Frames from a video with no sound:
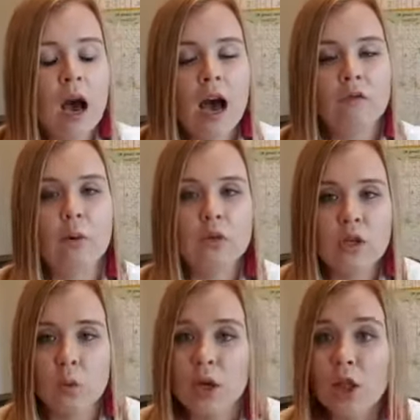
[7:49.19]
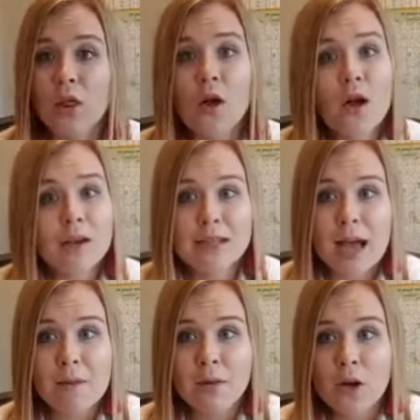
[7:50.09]
I've posted one a long
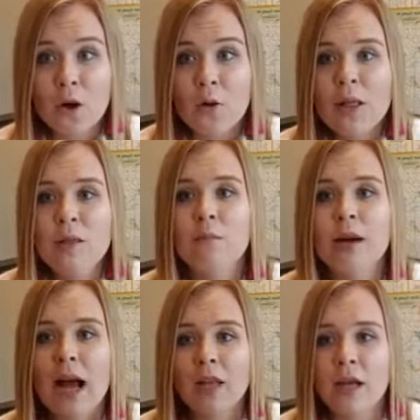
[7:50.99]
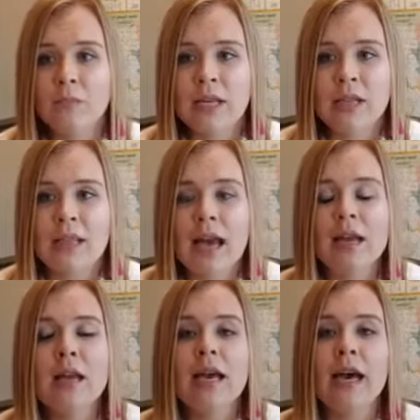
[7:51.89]
time ago, but I'll update that.